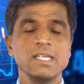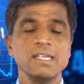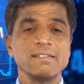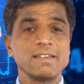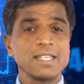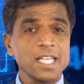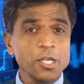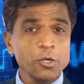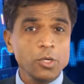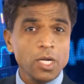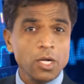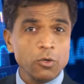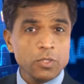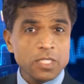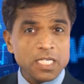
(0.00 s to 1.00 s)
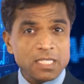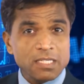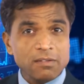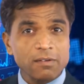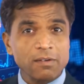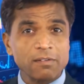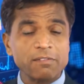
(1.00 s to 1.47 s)
Whether your house is
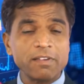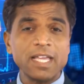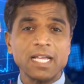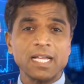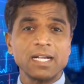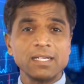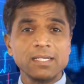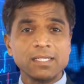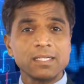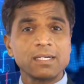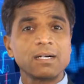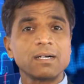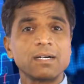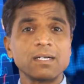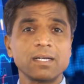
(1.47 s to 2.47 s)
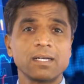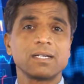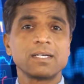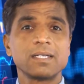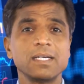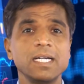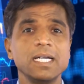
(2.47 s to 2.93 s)
vacant or